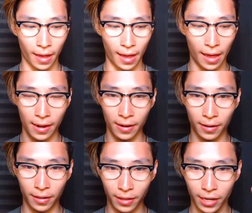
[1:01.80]
And
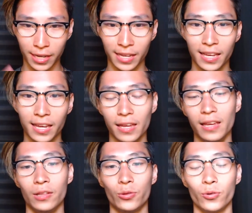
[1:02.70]
the
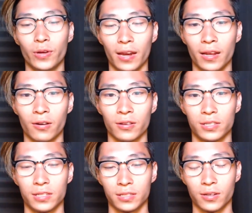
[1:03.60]
key to getting
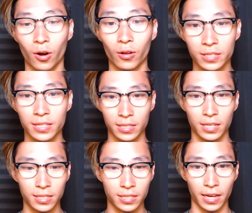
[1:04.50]

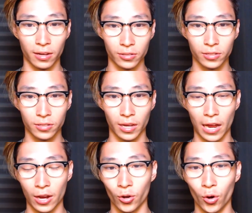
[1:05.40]
consistent sales
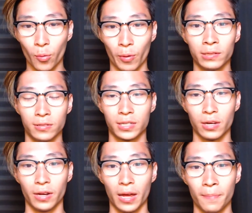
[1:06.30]
and knowing when to
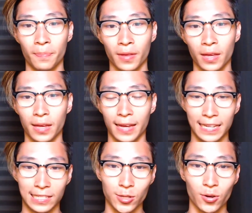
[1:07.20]
scale them
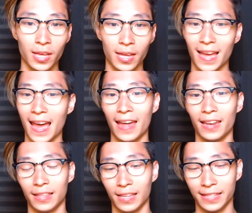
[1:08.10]
is looking at
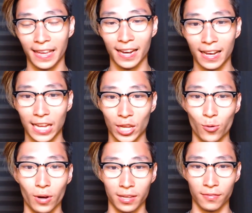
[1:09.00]
the data that
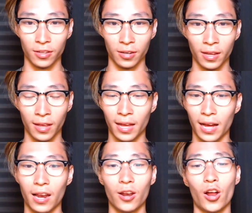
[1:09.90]
you are given.
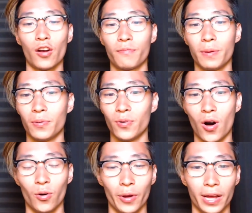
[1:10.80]
A lot of people
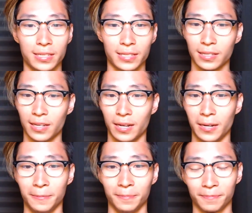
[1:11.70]
always
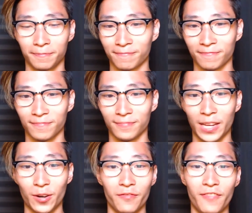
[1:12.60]

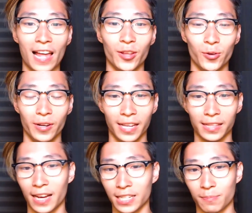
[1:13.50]
they don't value the
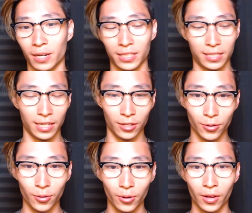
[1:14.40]
data as much as they
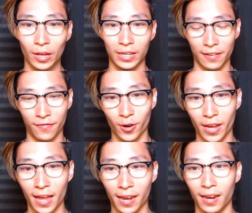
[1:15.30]
do. They
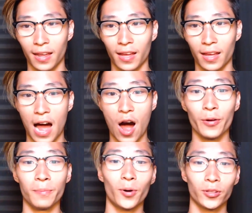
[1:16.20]
forget how
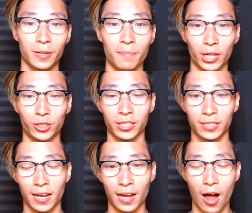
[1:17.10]
important metrics
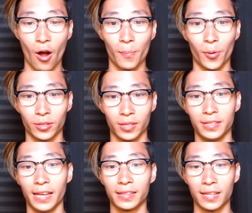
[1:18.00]
are, how
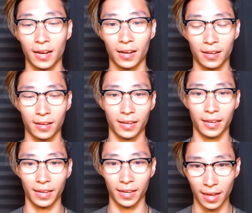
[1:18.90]
important data
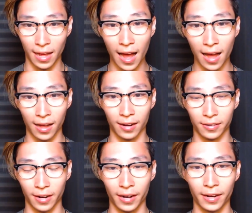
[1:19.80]
are,
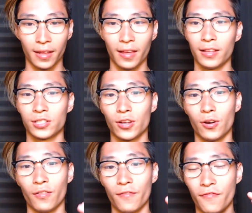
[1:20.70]
right?
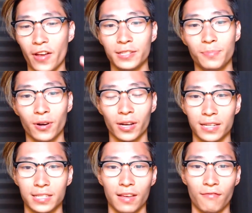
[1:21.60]
So Facebook
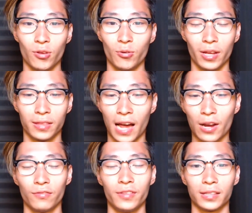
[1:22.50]
is giving you a
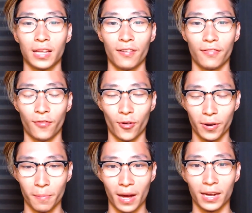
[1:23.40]
ton of data for
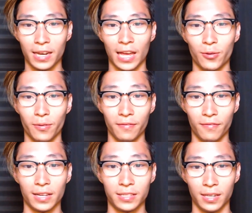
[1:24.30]
the money that you
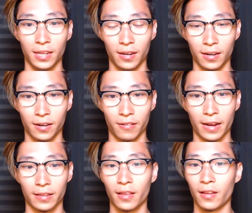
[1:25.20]
invest in it,
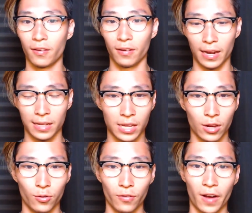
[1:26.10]
correct? Like let's say
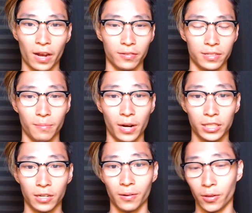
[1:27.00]
you do $5 a
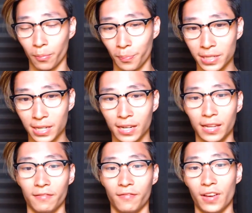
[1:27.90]
budget, you're basically
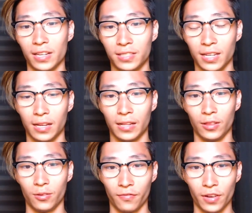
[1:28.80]
investing
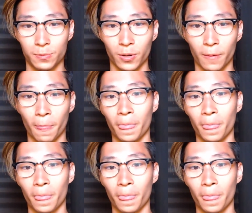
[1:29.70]
into Facebook